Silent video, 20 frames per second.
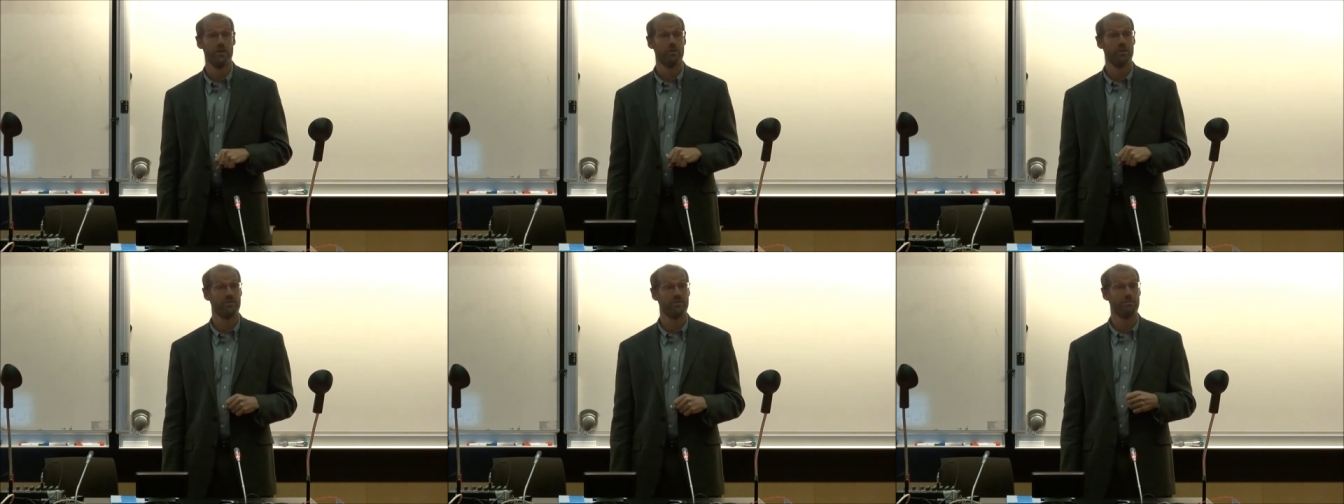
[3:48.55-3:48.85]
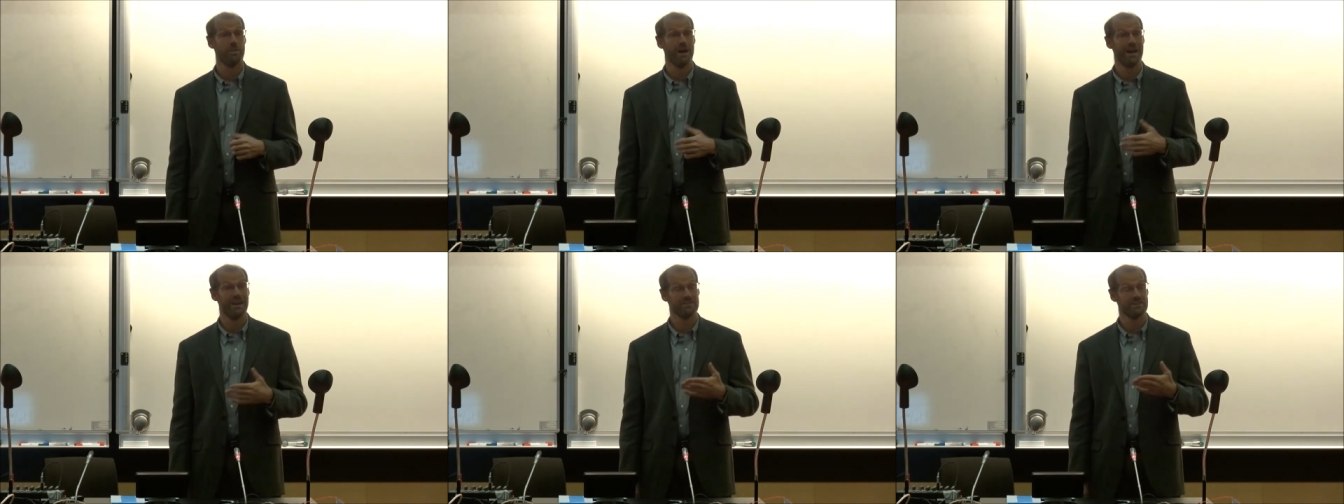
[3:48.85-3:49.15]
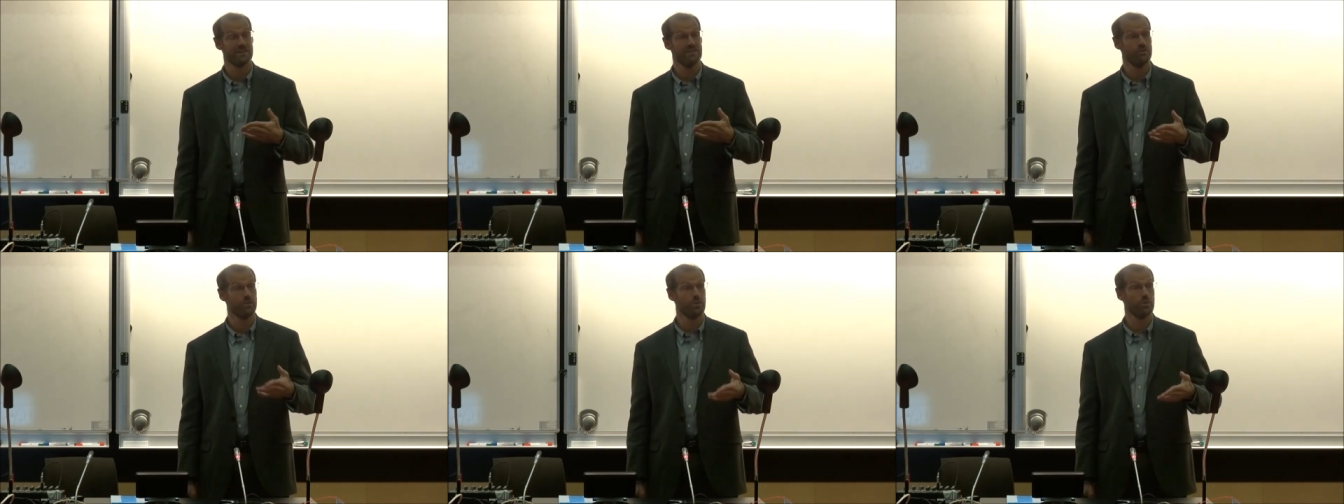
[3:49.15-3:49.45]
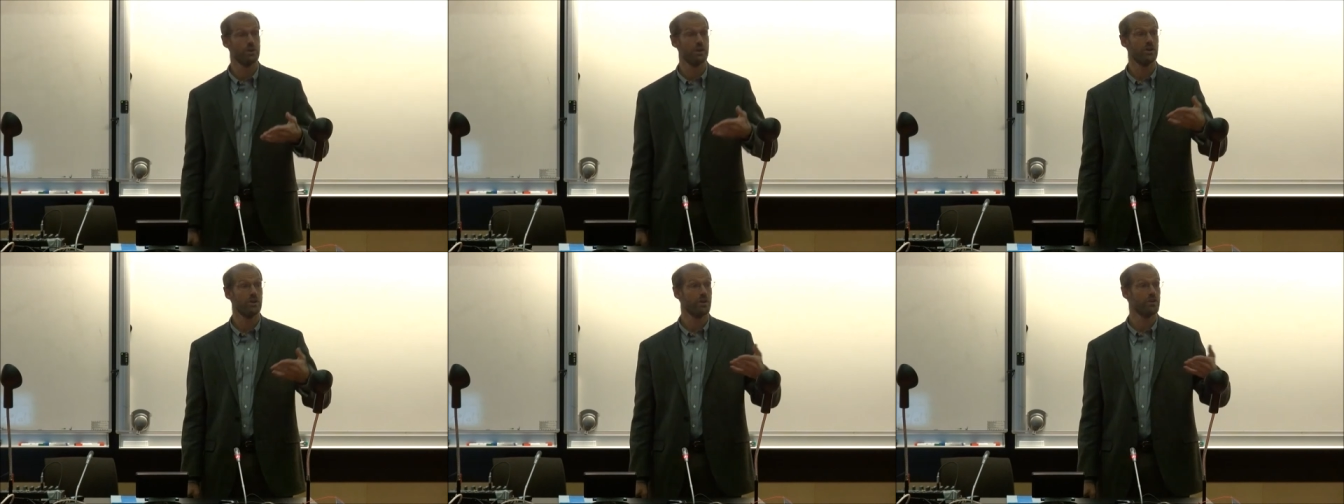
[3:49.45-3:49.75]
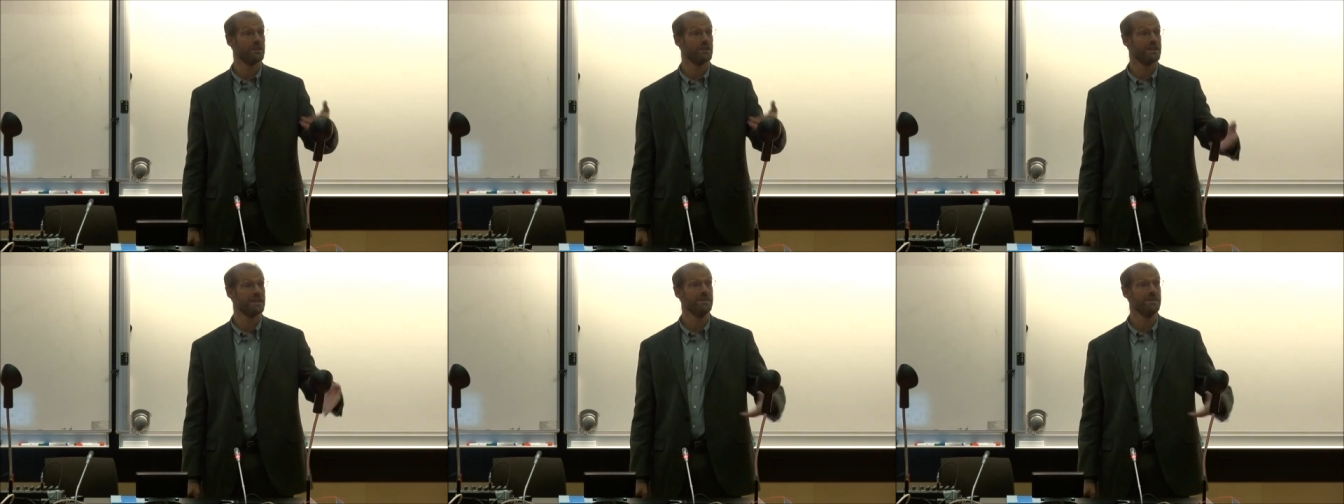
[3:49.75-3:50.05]
We have positive what do we
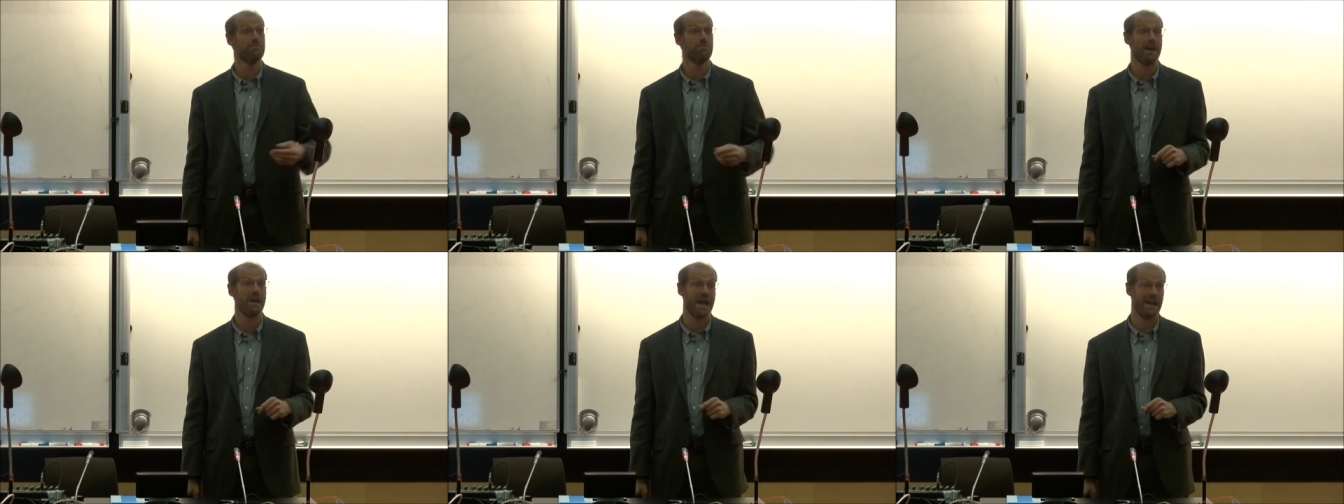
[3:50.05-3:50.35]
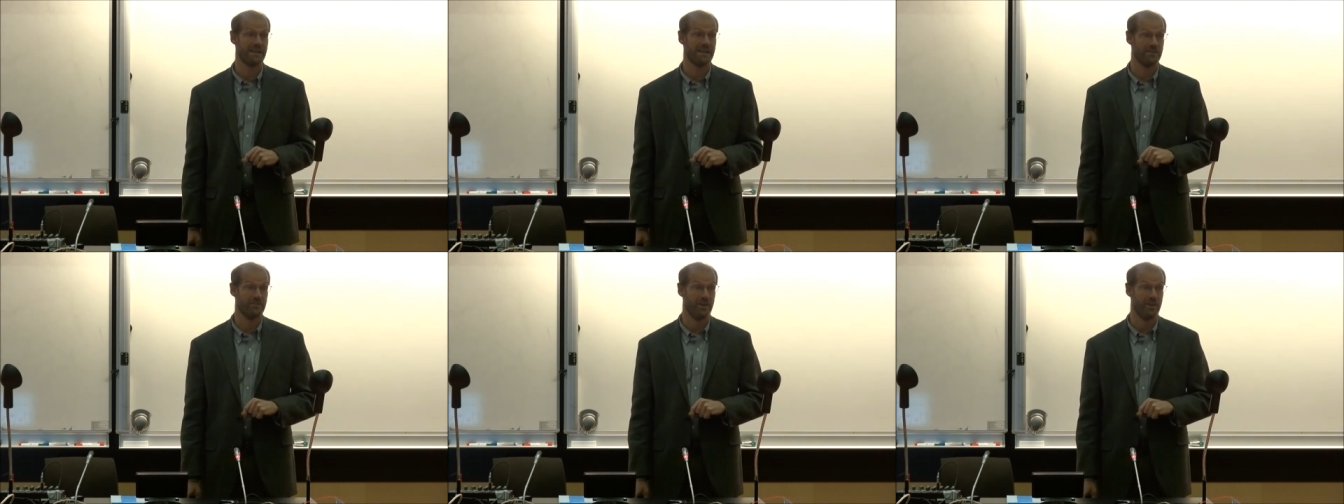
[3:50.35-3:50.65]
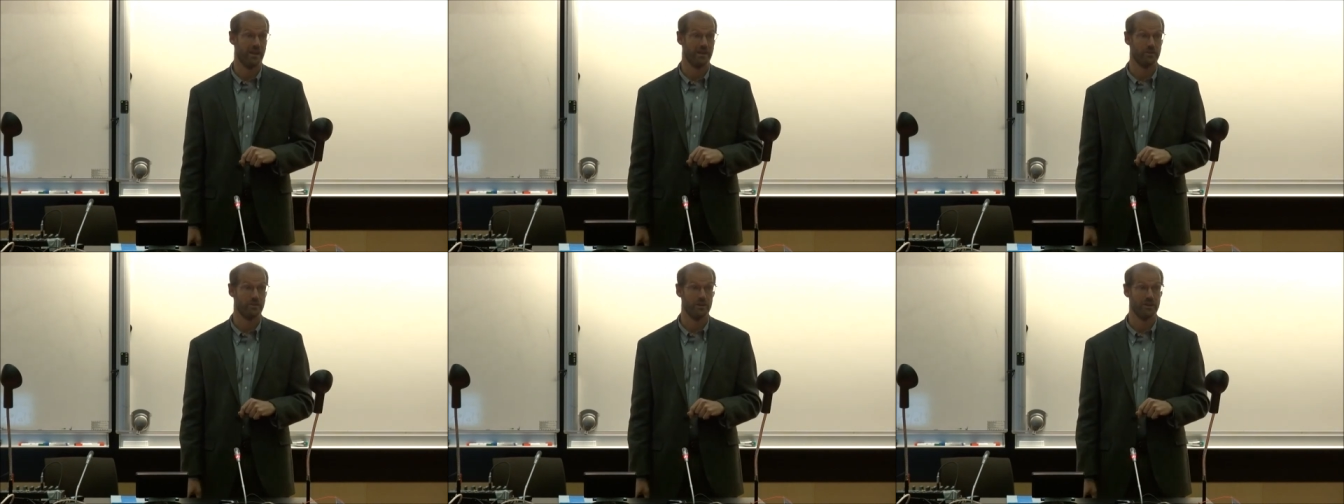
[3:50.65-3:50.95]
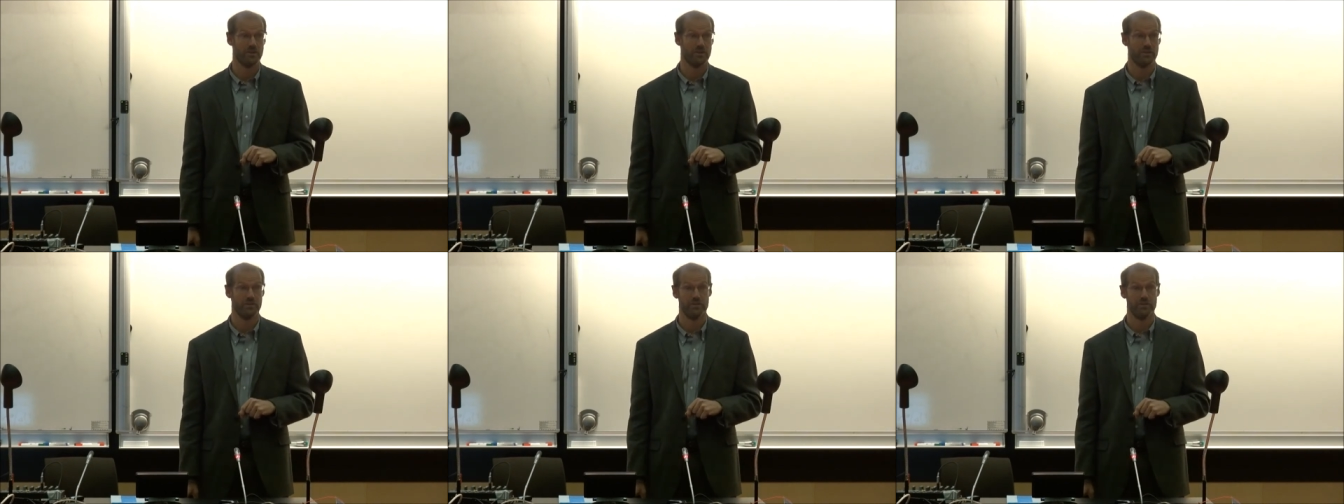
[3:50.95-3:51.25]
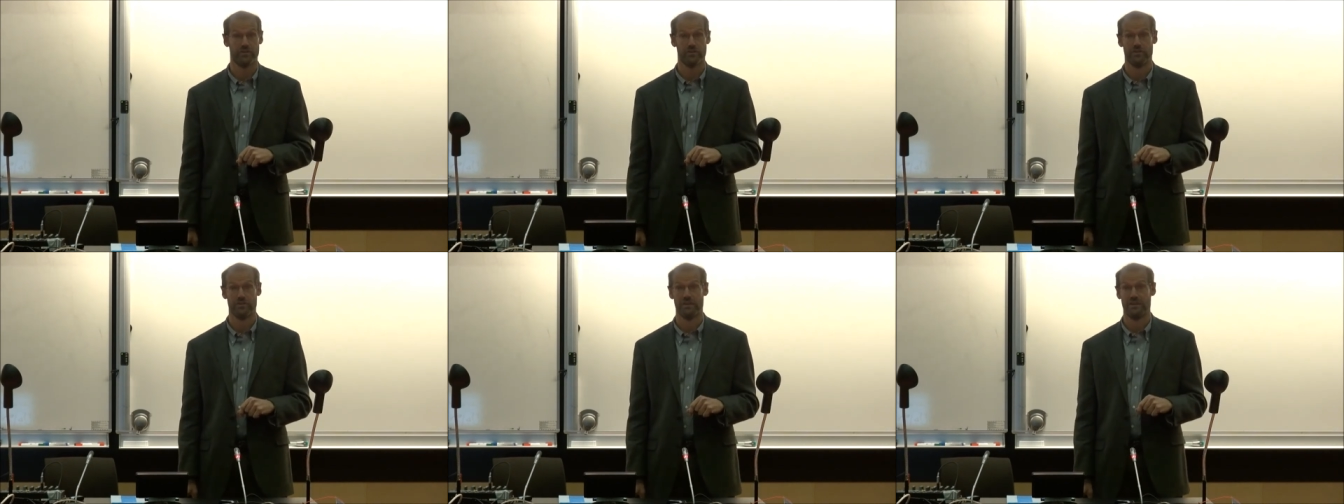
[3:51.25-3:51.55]
call impact
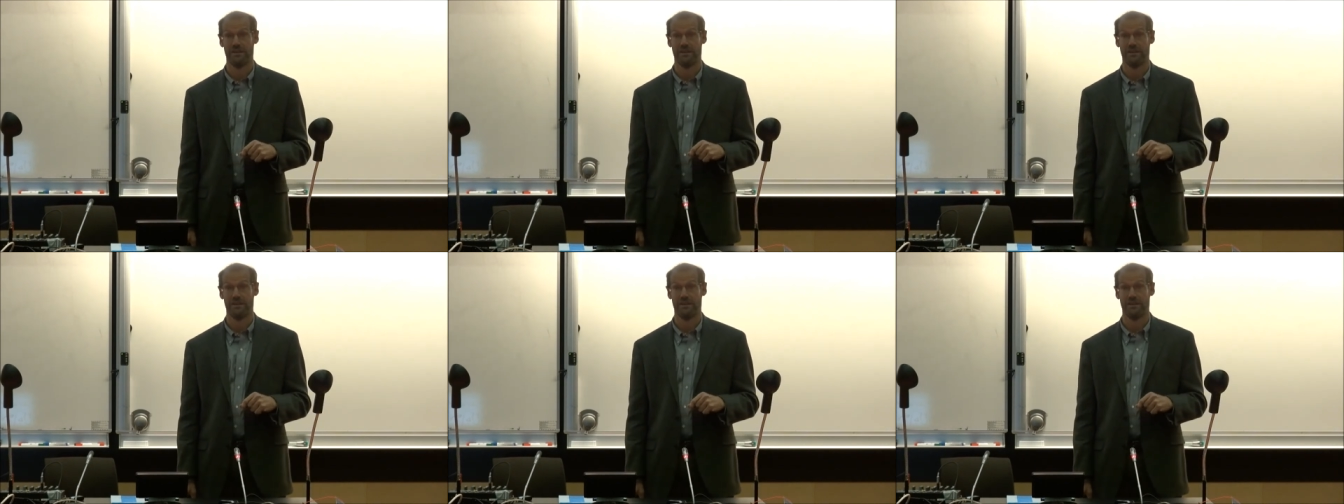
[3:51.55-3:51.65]
evaluations.